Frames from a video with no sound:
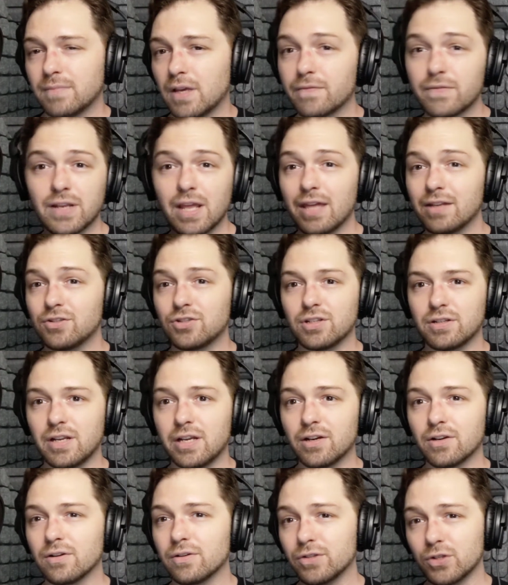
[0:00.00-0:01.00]
If an
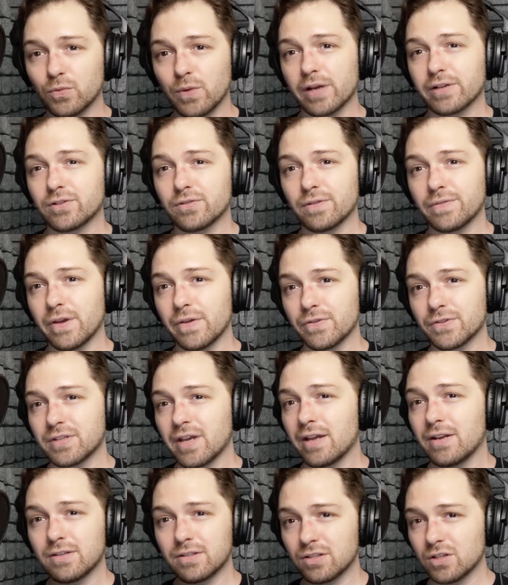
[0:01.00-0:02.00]
engineer or director on the other
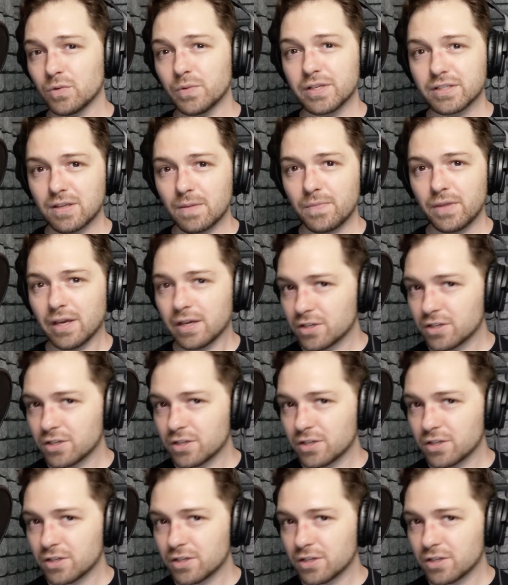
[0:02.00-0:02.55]
side is doing something,